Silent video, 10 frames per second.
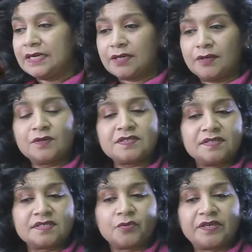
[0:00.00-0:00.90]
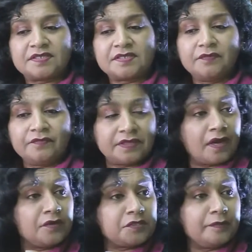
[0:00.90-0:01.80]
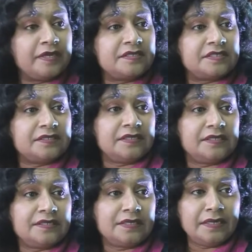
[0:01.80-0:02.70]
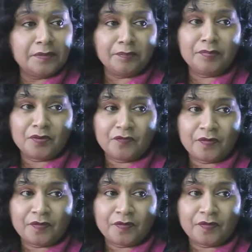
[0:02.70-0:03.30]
close this question without mentioning the number of